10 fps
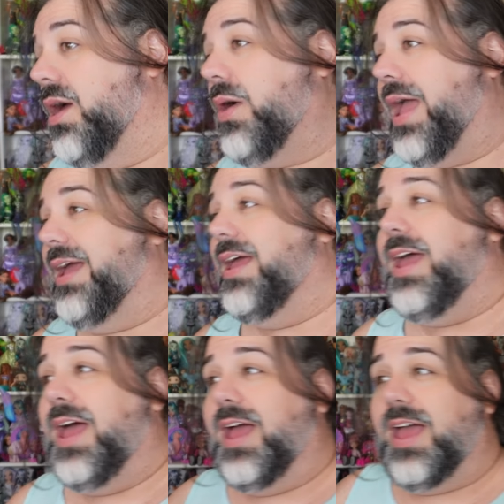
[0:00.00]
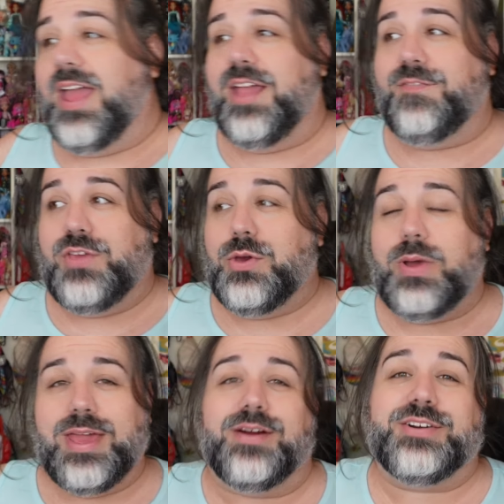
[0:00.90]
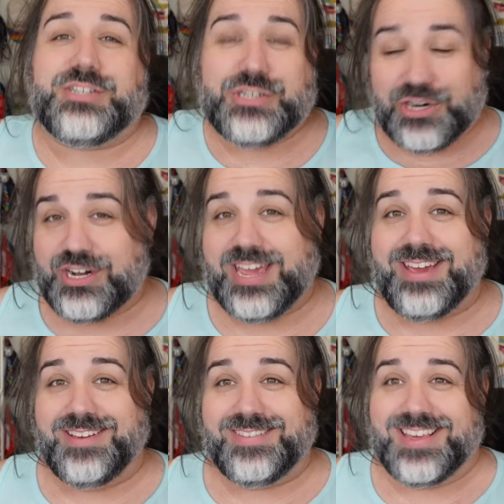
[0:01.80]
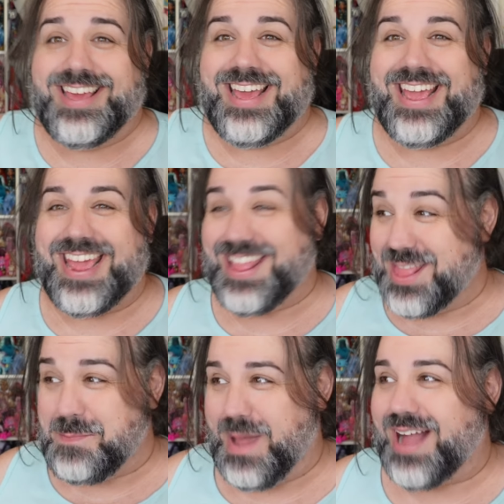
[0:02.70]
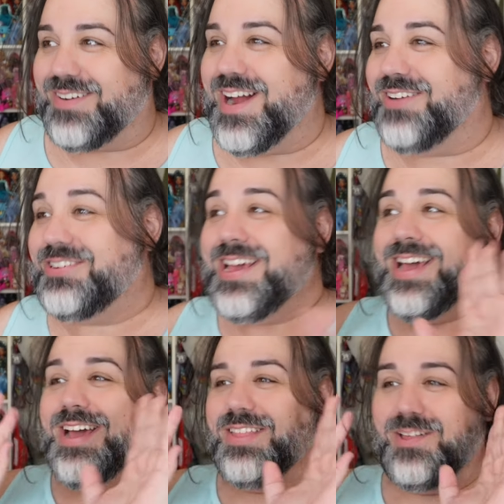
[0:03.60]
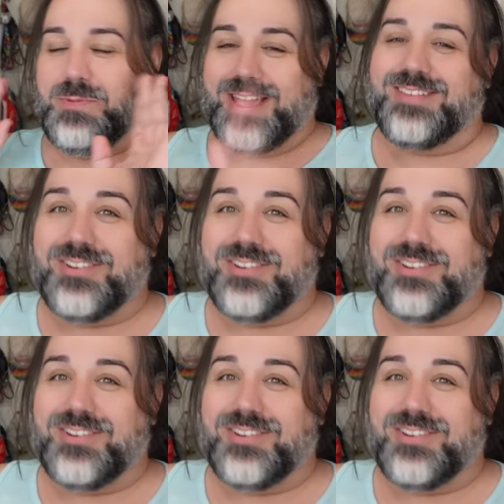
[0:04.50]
okay. If you hear turkeys in the background, that's because